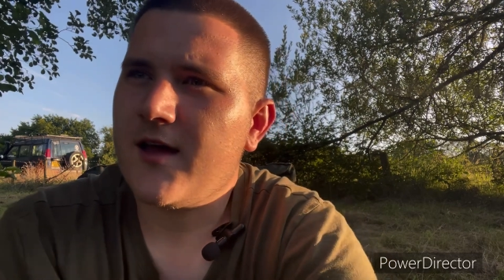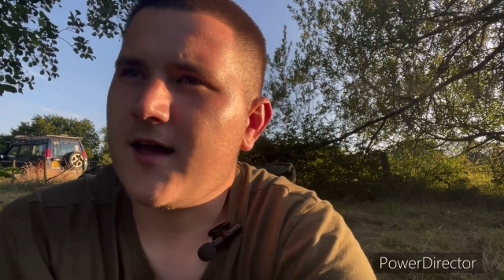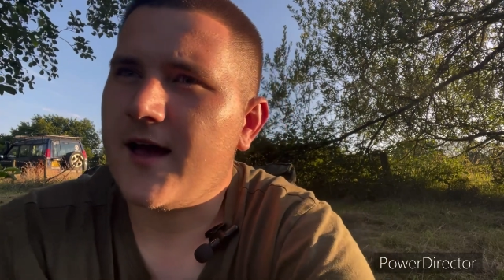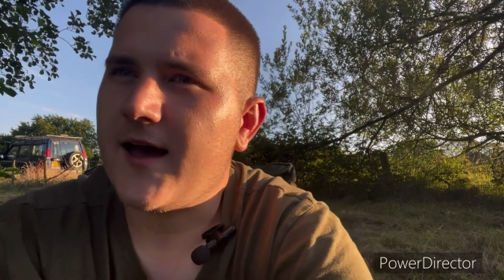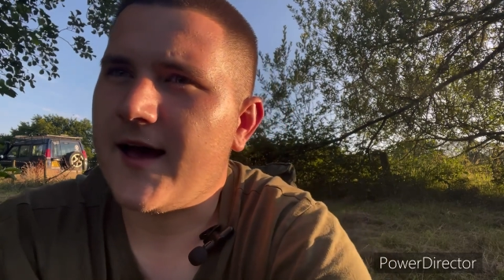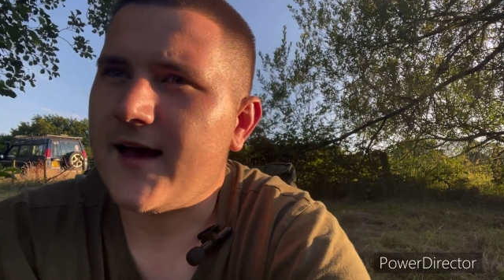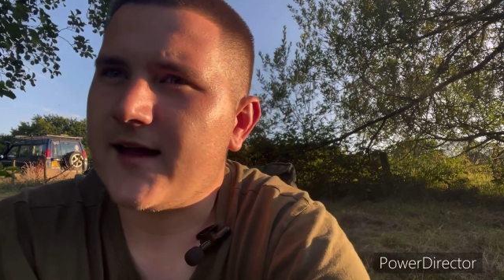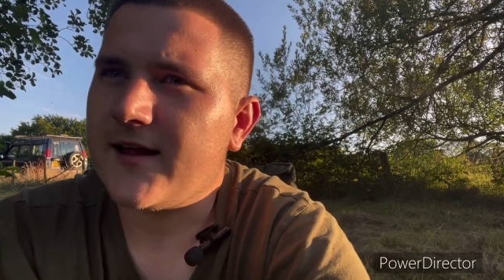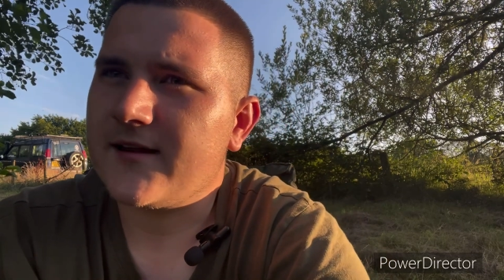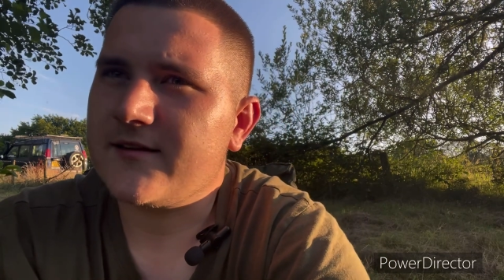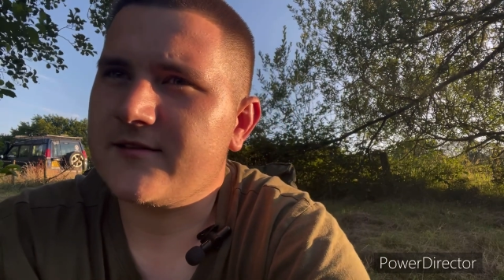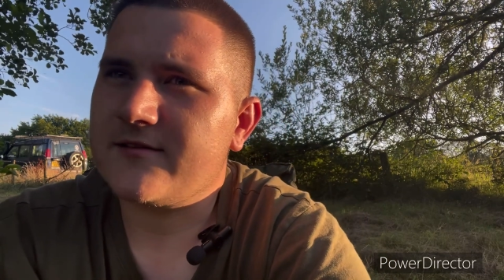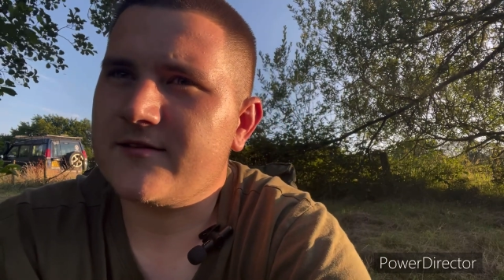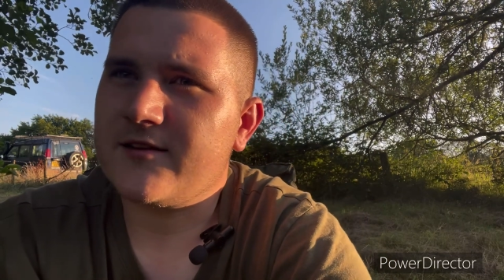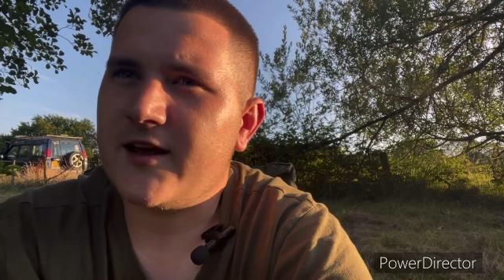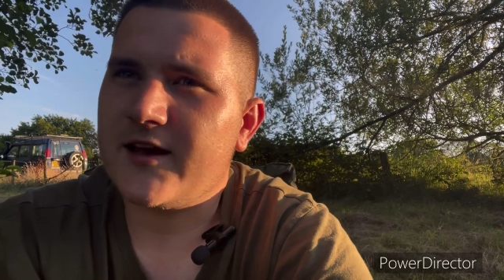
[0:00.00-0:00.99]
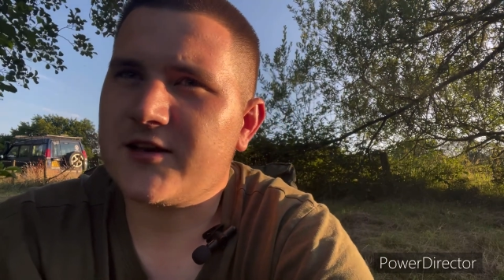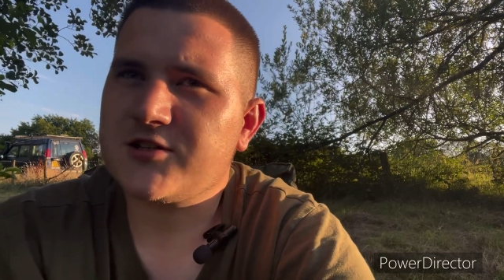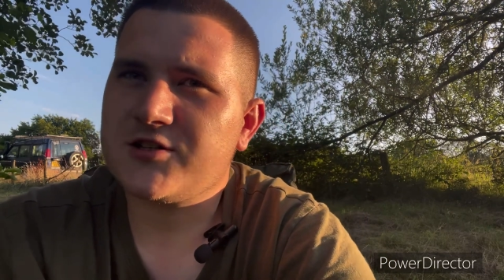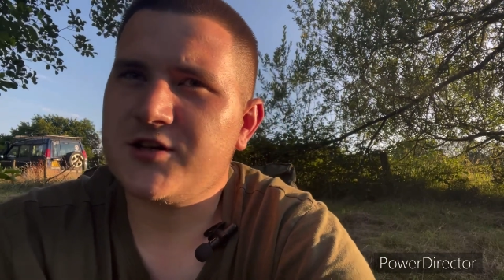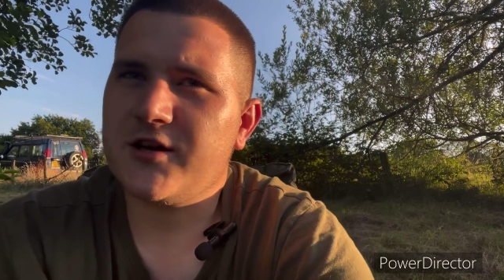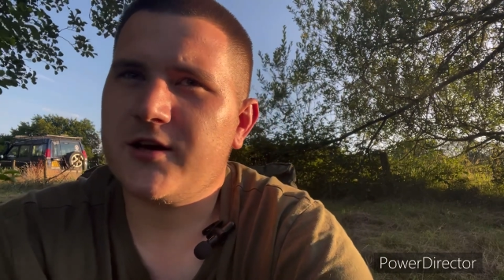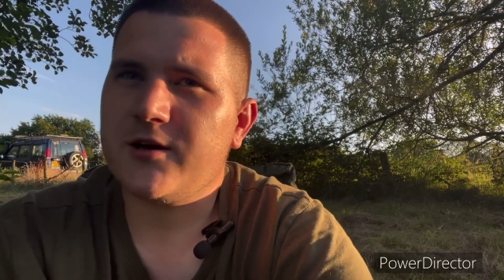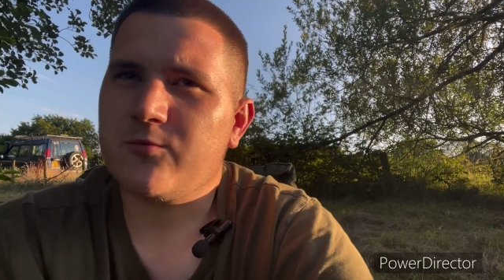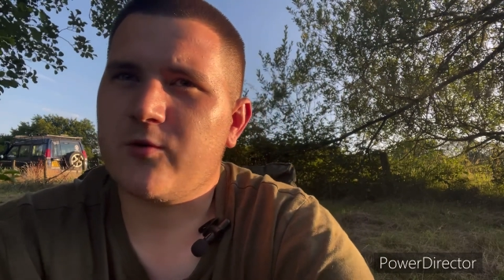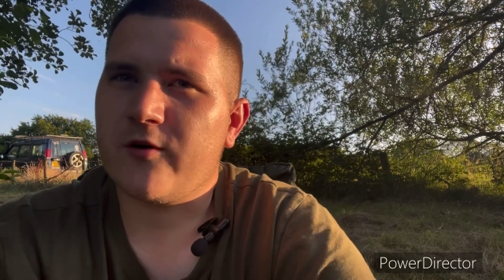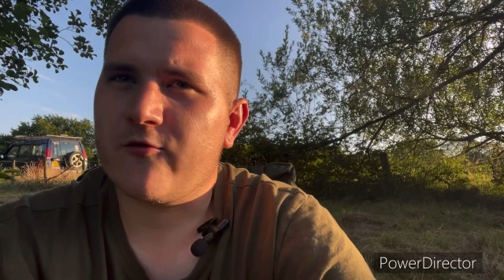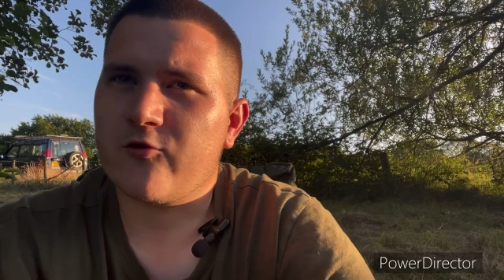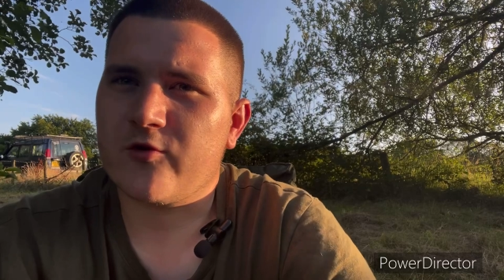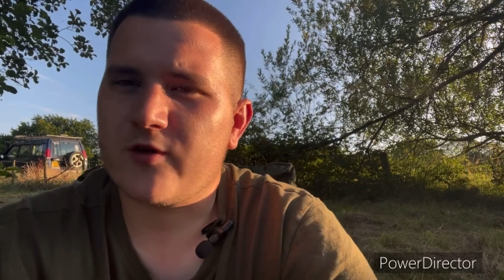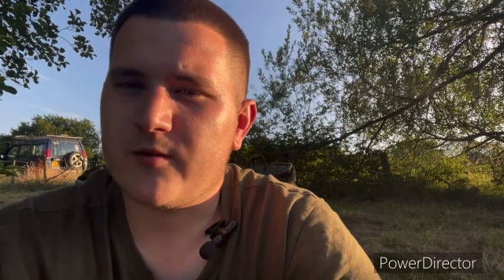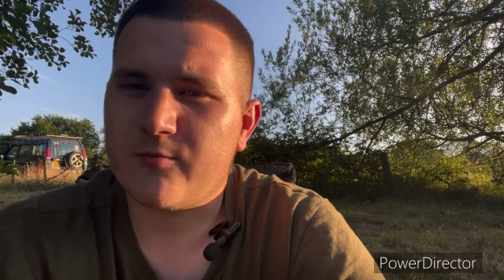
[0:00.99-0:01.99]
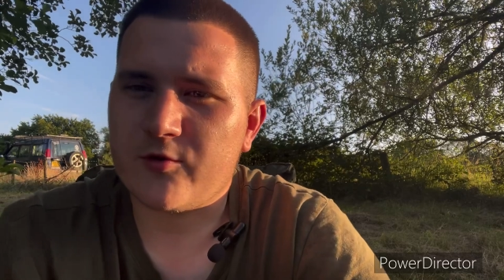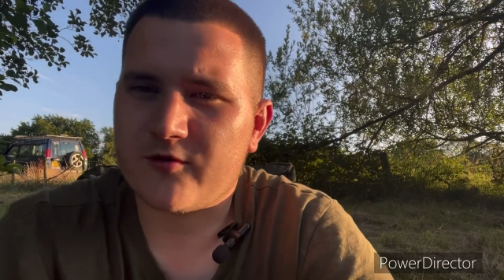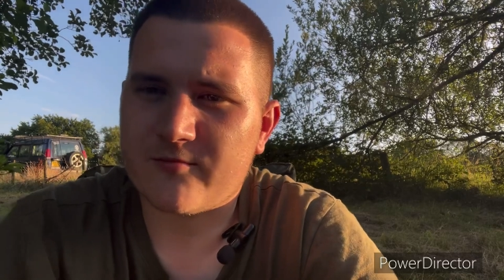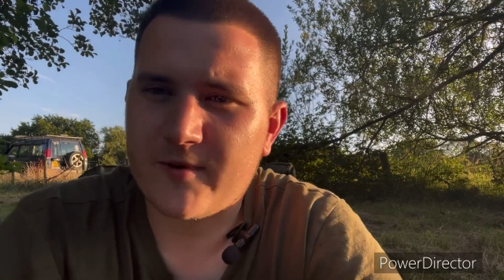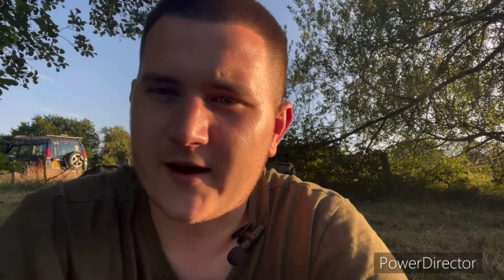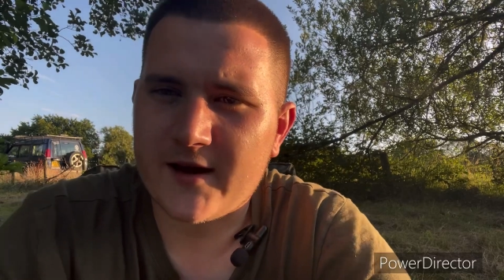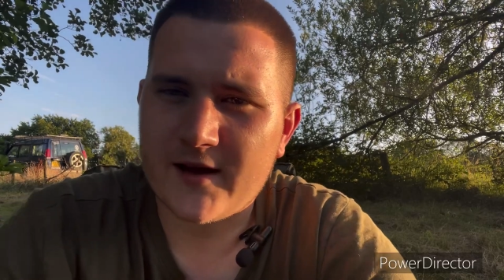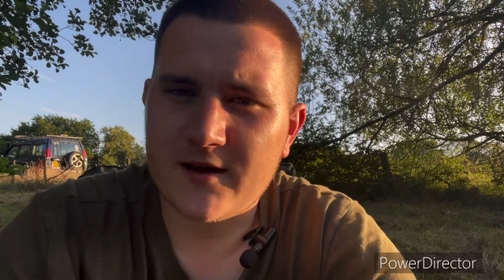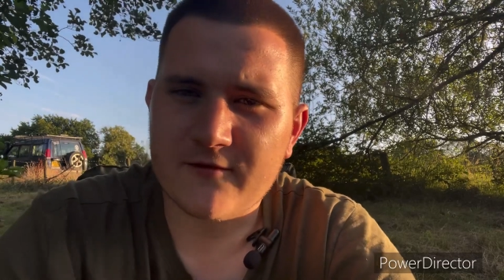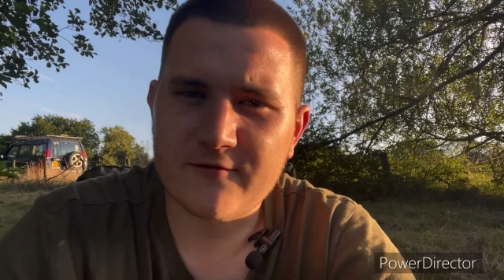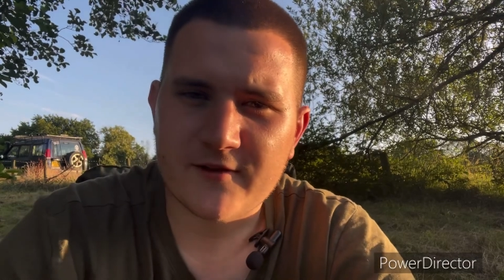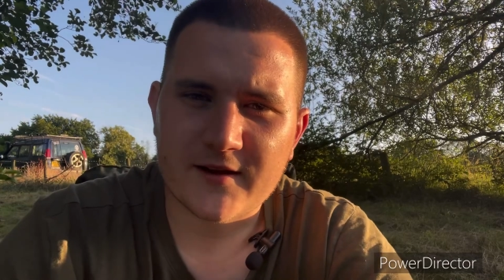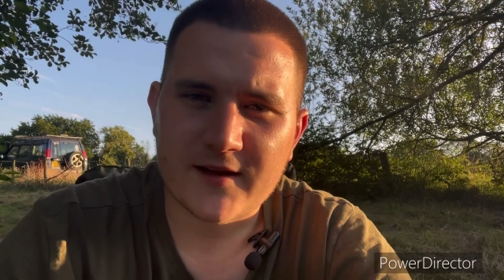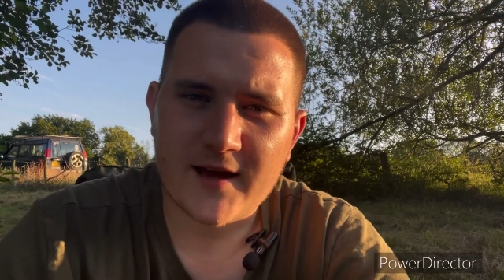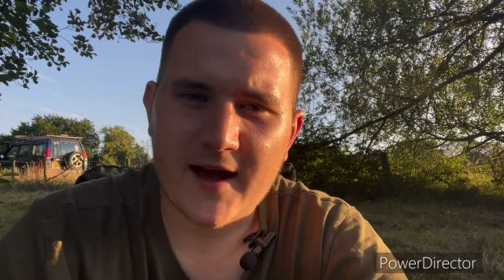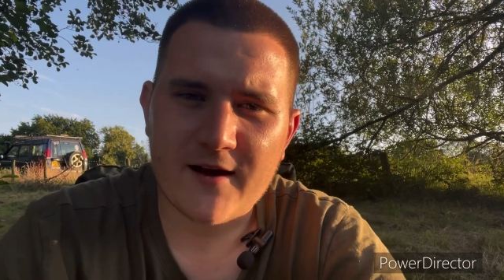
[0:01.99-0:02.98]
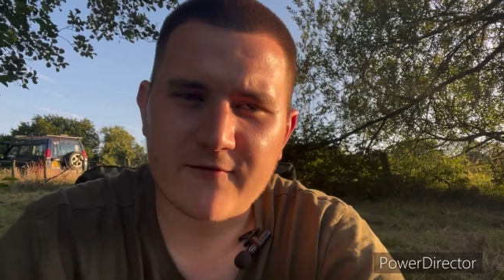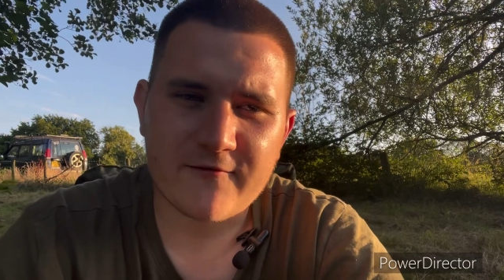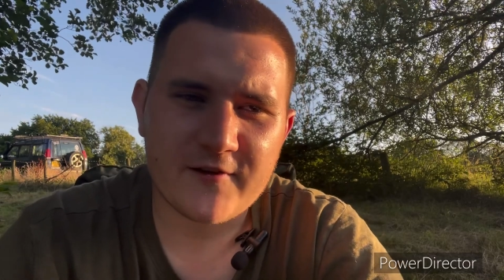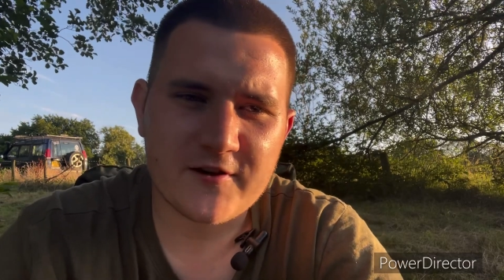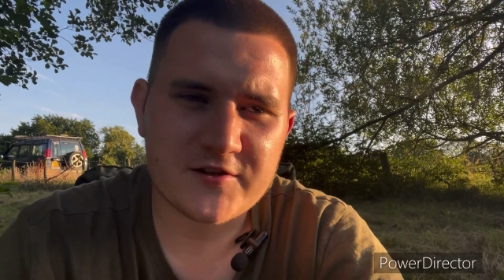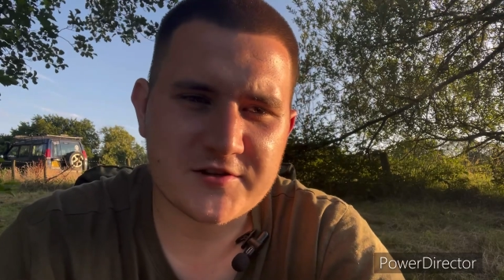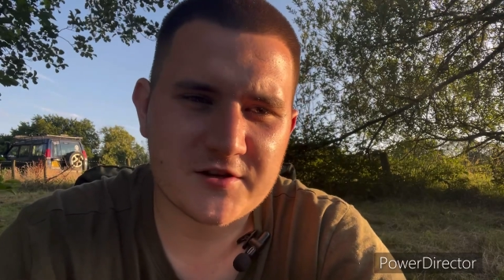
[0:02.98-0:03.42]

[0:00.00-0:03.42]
And next year we've already booked back in for the catfish,